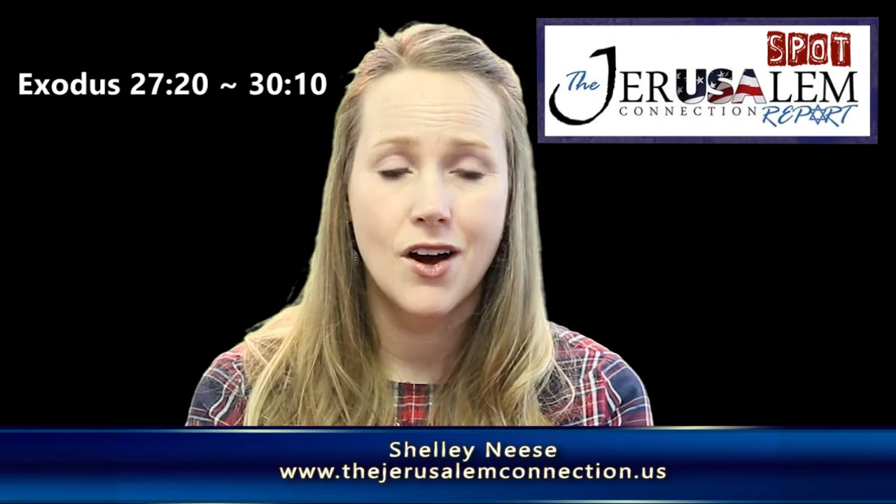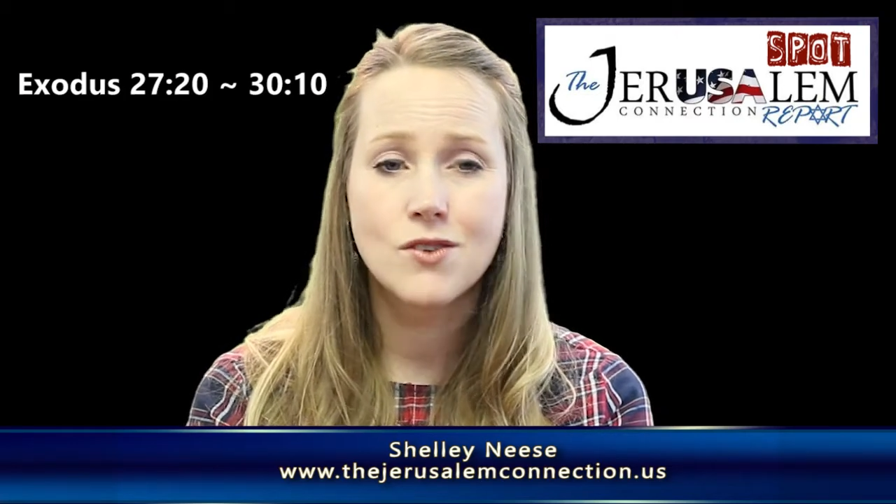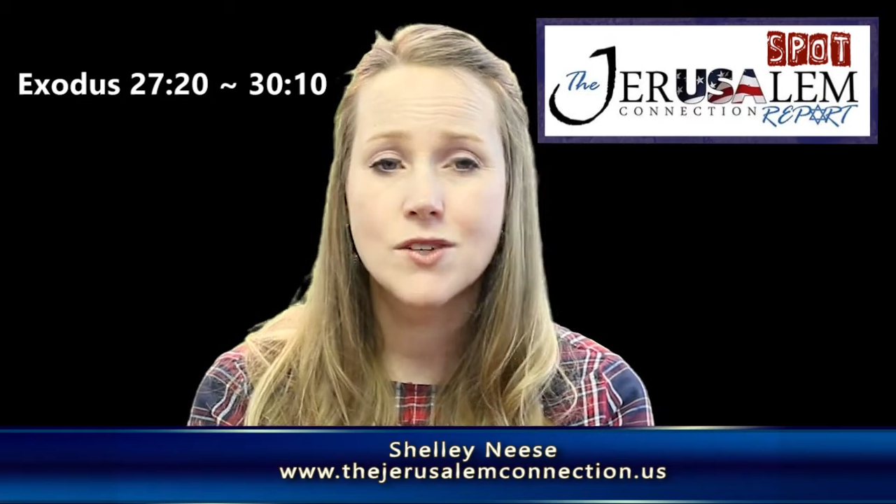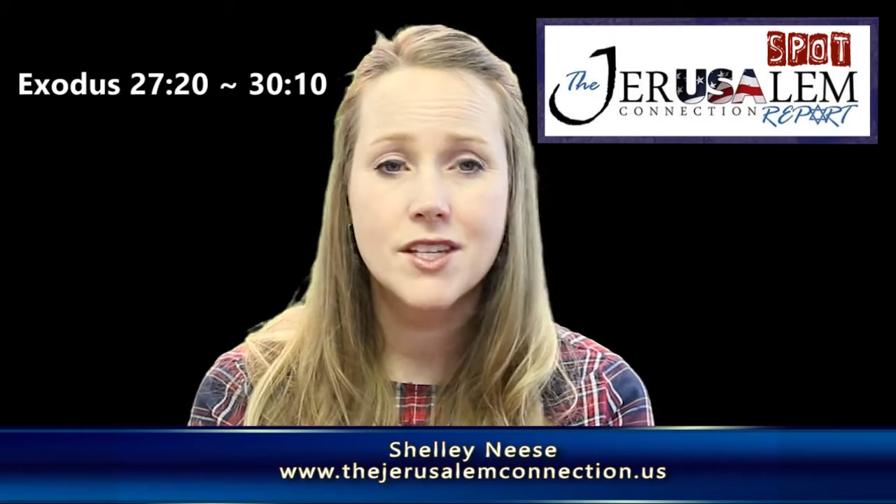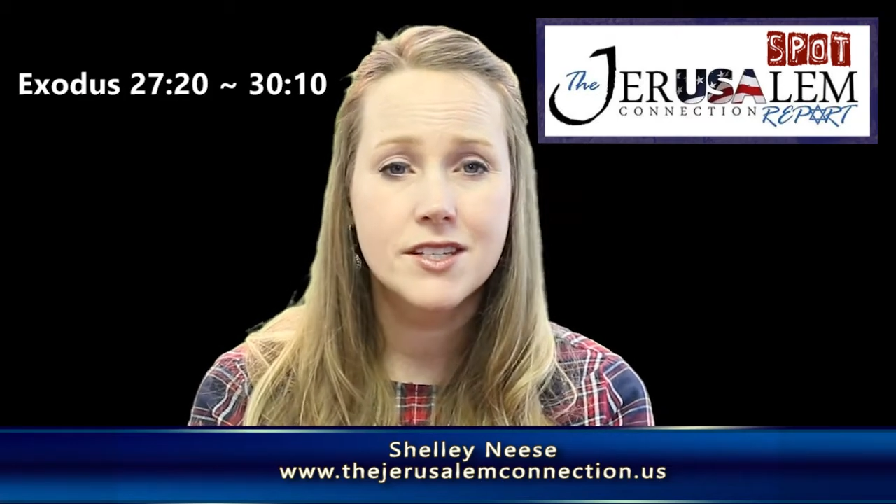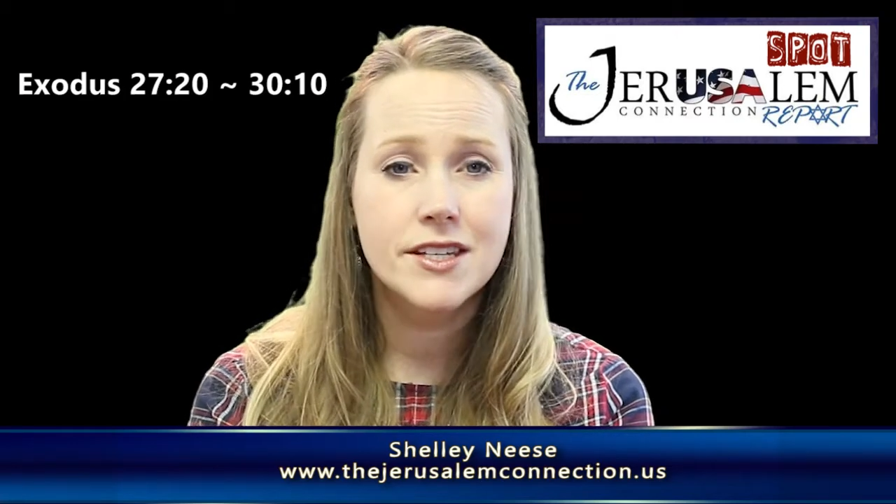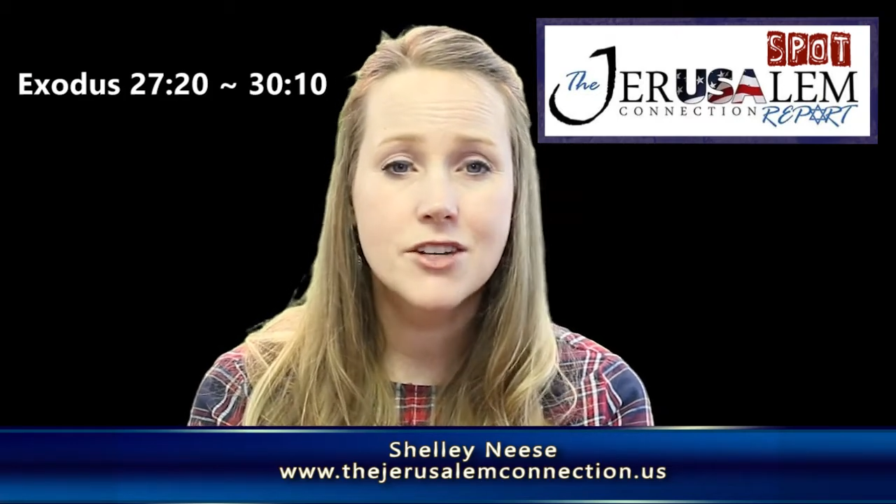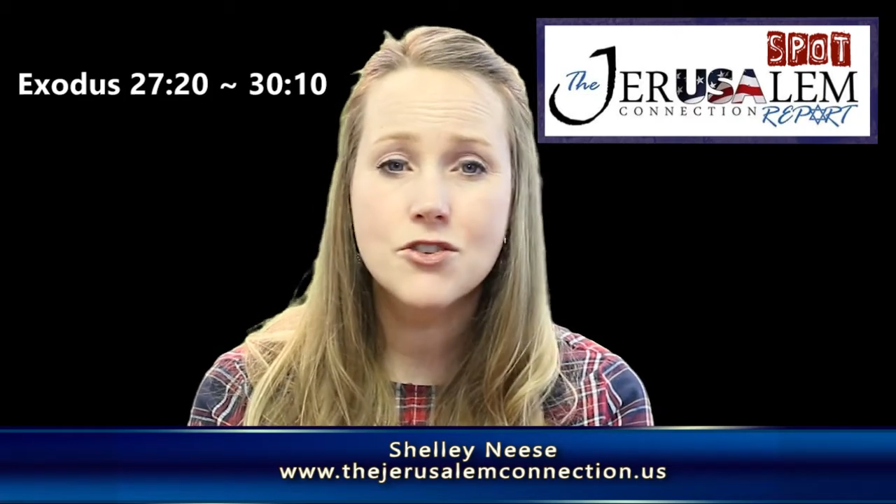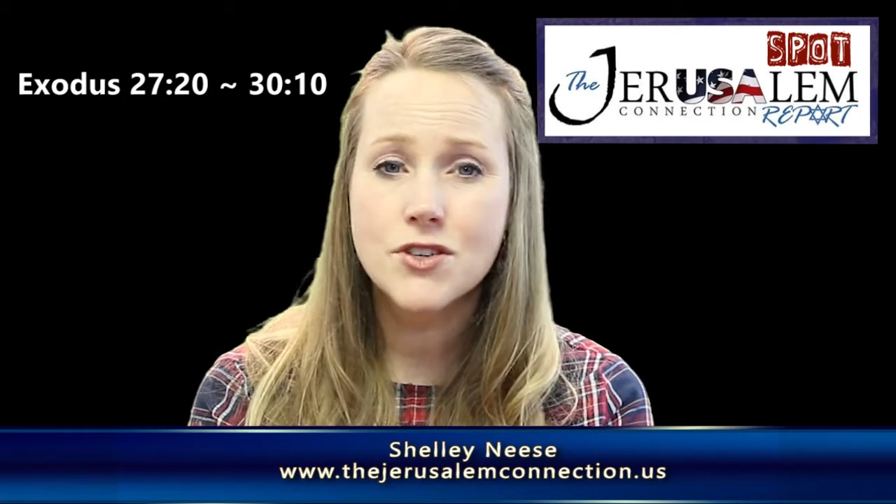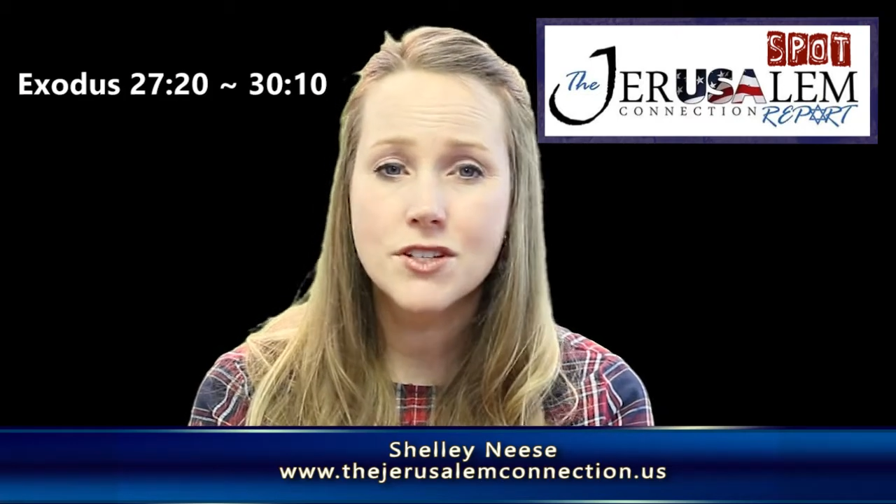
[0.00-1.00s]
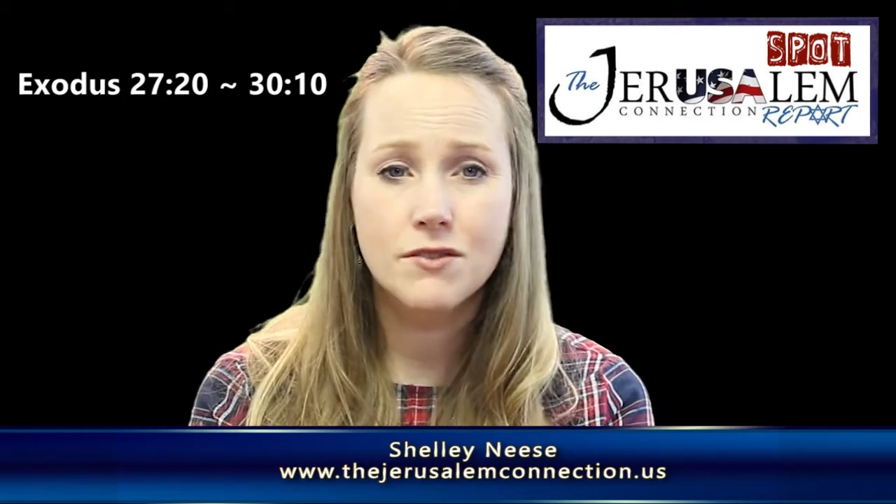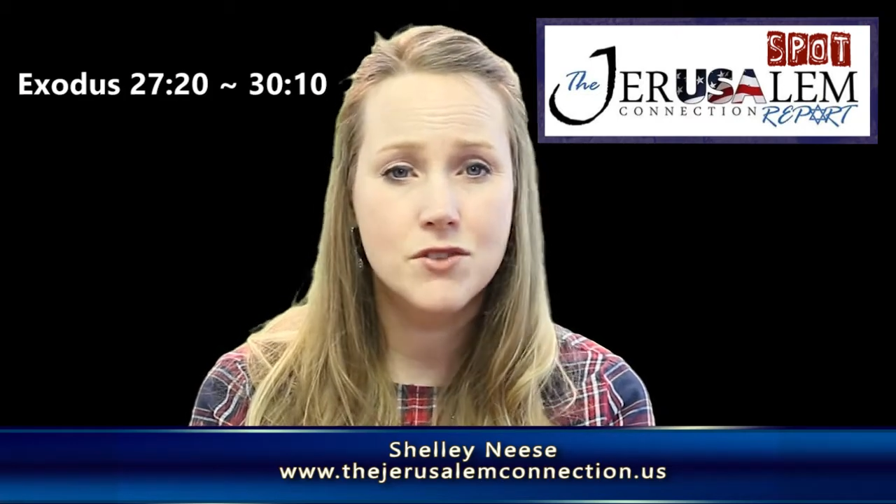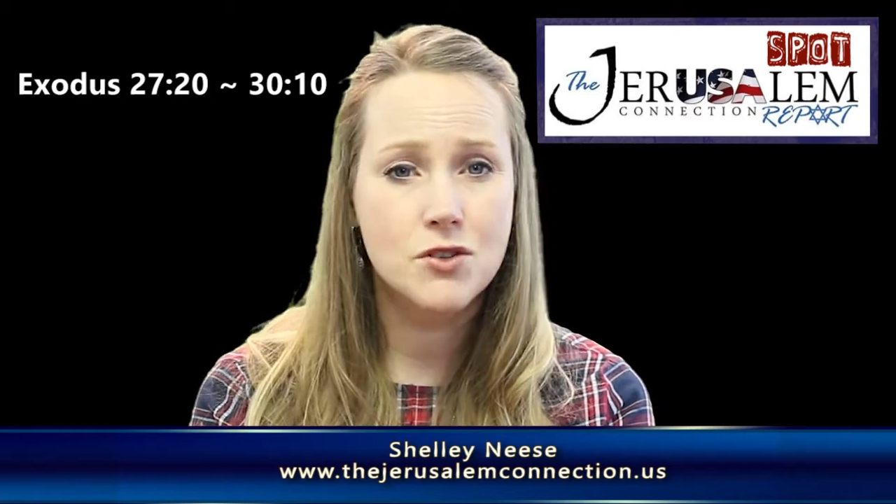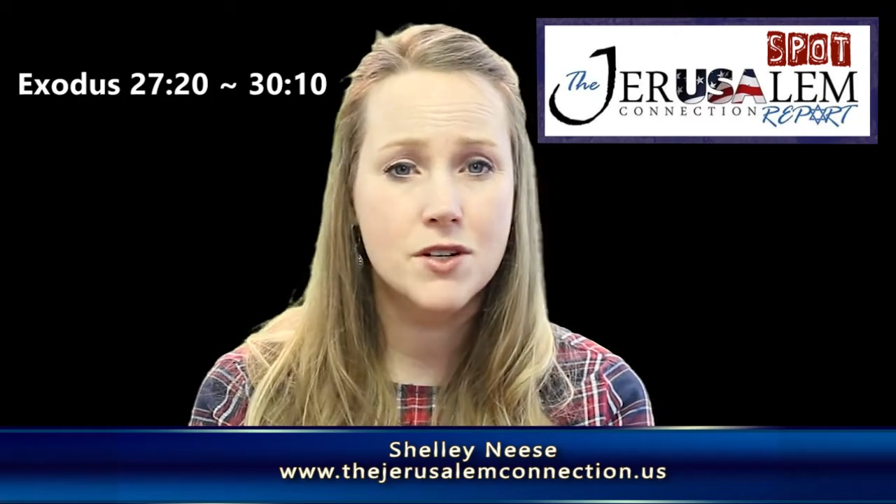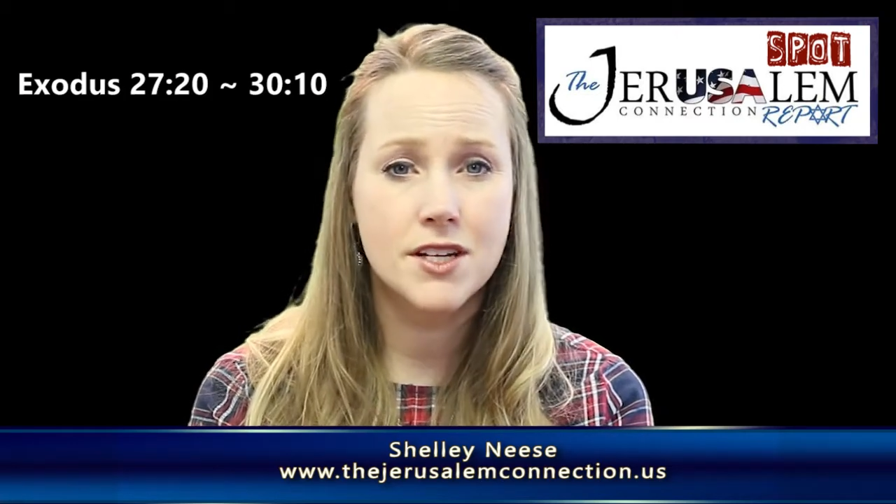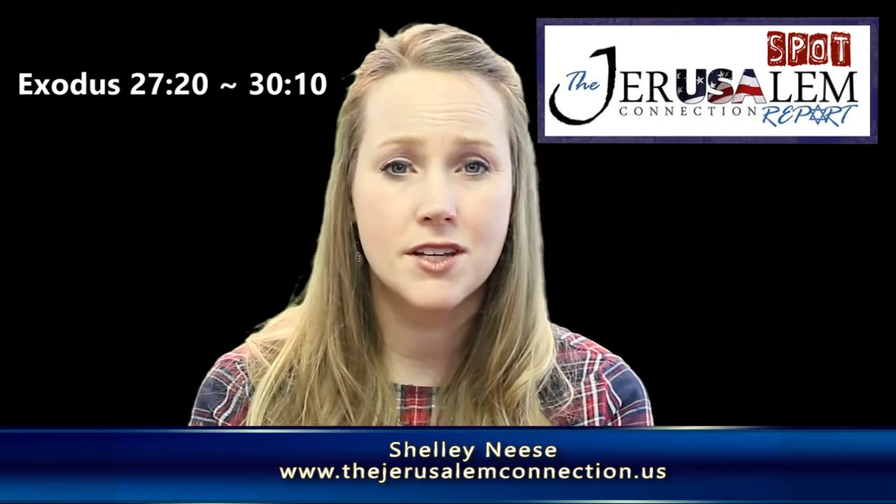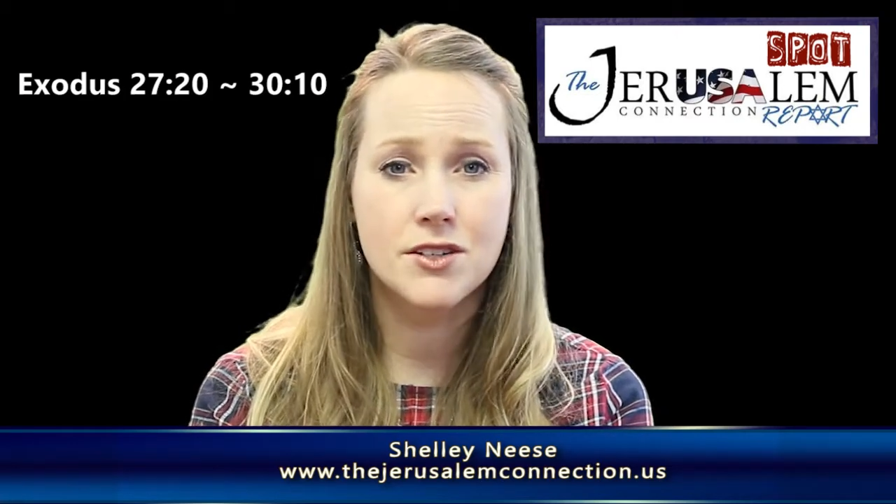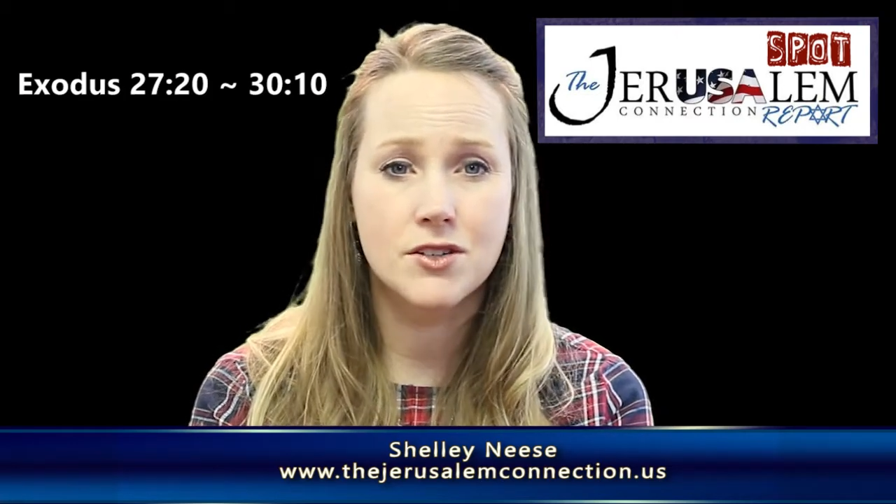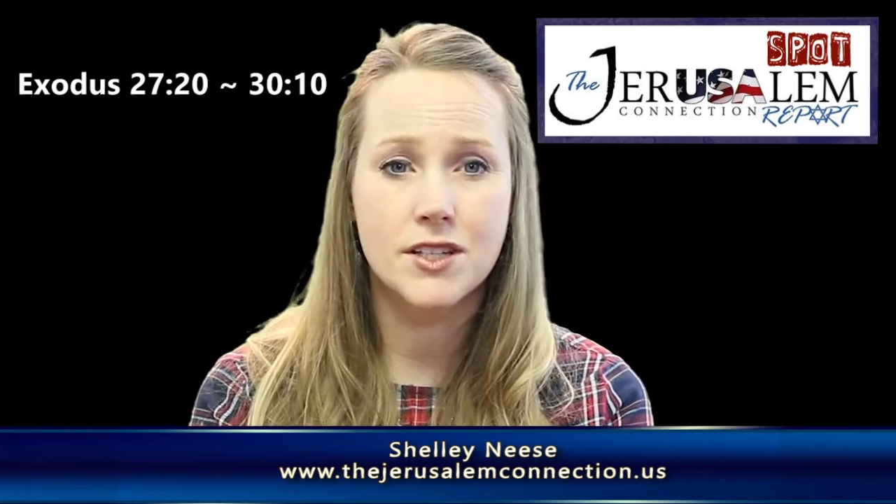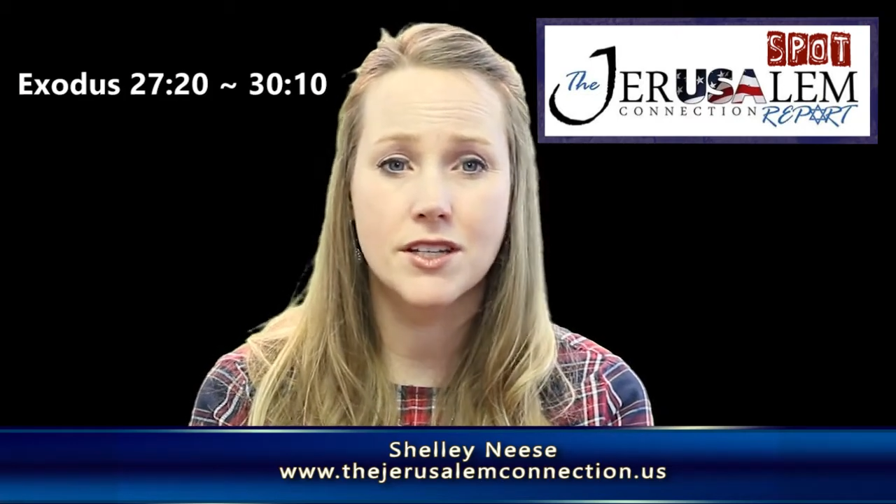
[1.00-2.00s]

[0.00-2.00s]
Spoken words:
Over the centuries of Jewish history,